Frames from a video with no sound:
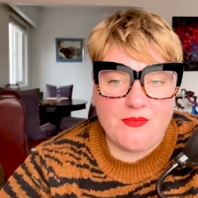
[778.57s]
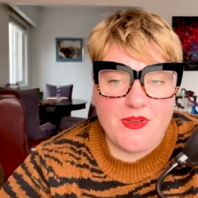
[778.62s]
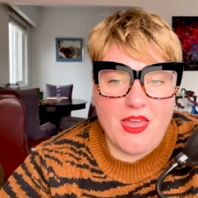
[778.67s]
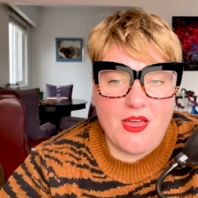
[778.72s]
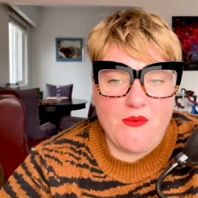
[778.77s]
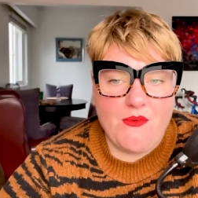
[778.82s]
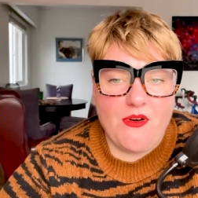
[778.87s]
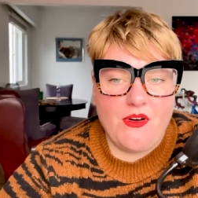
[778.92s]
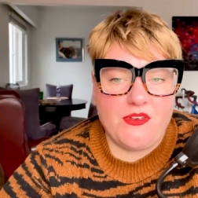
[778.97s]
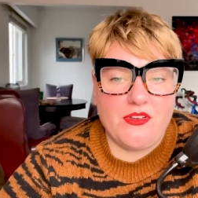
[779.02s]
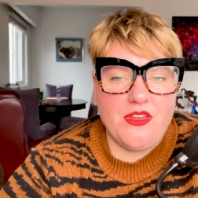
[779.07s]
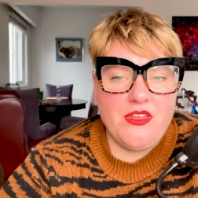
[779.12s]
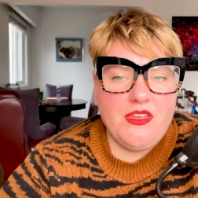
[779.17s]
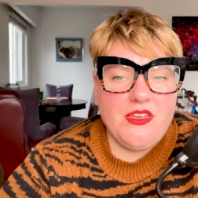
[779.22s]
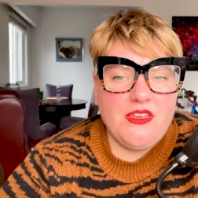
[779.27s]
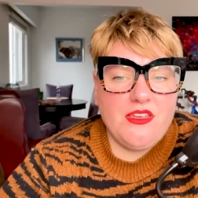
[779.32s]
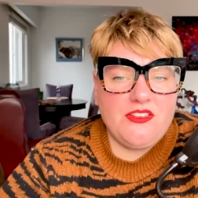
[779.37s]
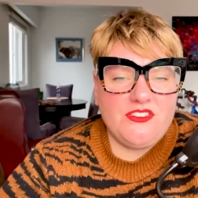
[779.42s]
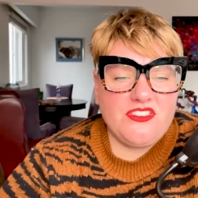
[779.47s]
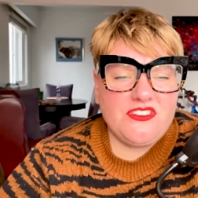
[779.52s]
now on.
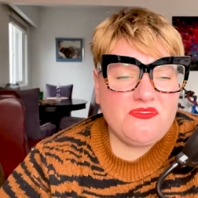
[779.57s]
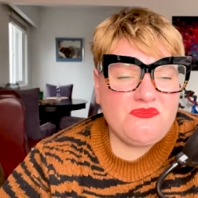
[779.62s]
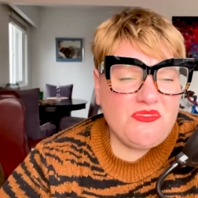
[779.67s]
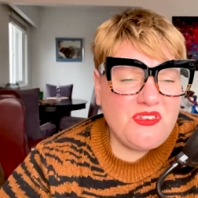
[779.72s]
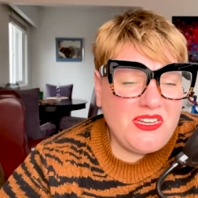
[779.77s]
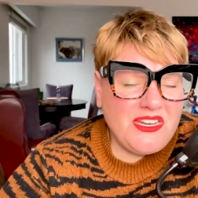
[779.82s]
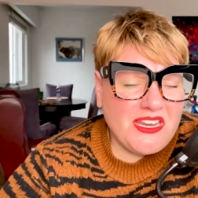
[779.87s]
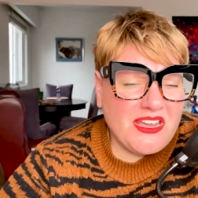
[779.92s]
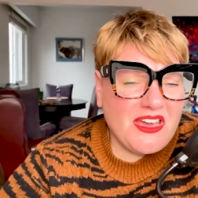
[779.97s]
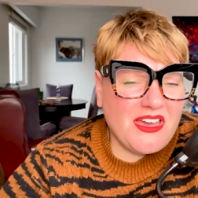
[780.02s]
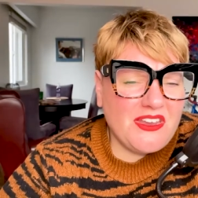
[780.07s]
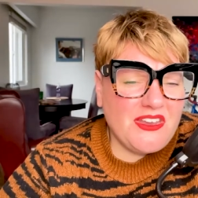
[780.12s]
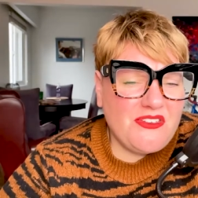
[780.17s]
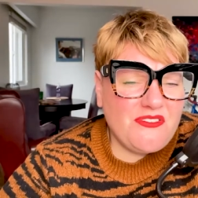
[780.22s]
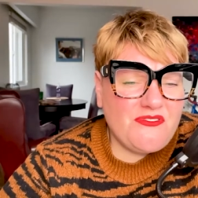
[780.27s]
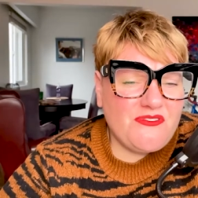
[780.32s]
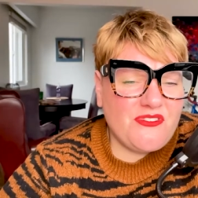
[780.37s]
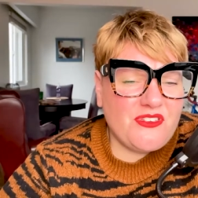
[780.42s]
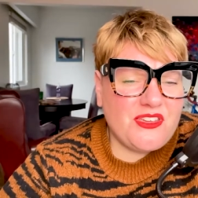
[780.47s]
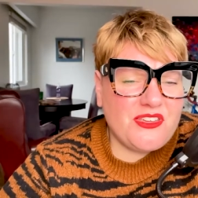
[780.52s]
Just really
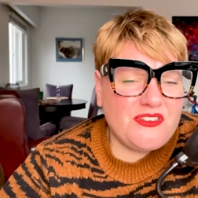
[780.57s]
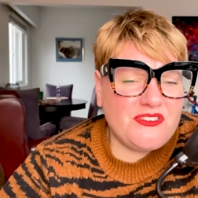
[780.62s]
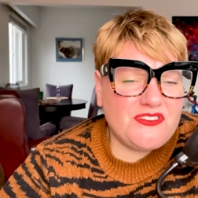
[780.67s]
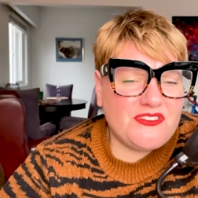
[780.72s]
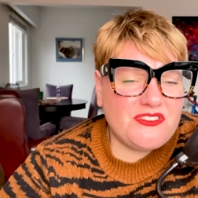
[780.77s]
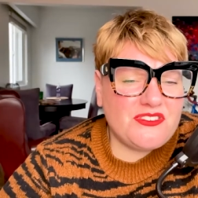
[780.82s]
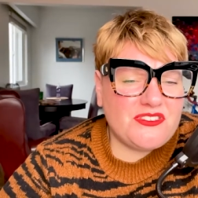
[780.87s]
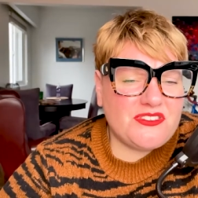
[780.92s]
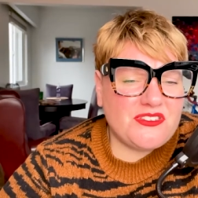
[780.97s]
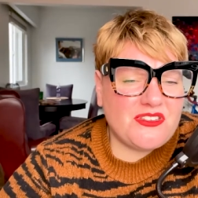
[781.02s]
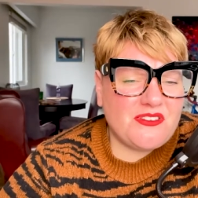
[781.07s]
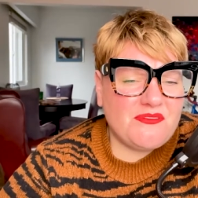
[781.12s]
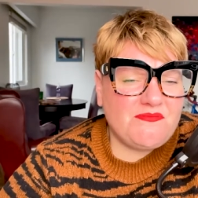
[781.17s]
kind of just